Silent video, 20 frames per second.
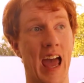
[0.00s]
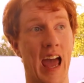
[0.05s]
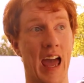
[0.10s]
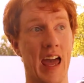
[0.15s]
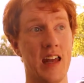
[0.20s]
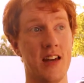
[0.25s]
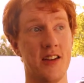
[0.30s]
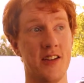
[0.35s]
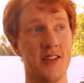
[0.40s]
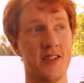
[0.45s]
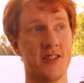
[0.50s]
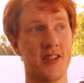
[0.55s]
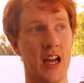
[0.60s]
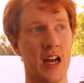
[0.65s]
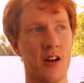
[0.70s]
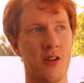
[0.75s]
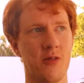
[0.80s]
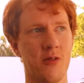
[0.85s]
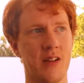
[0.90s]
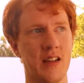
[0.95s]
And
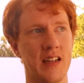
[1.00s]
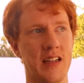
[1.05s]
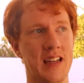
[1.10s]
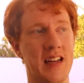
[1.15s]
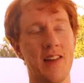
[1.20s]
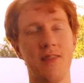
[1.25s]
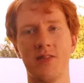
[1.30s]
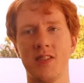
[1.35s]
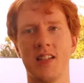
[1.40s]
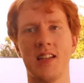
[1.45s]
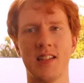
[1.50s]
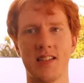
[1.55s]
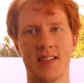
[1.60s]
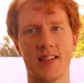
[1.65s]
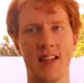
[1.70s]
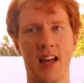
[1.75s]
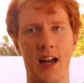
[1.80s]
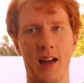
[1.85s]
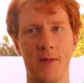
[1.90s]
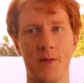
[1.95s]
Shadow gives his
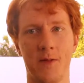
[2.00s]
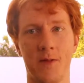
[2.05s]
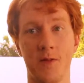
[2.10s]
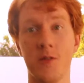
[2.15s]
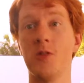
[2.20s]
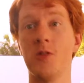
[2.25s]
life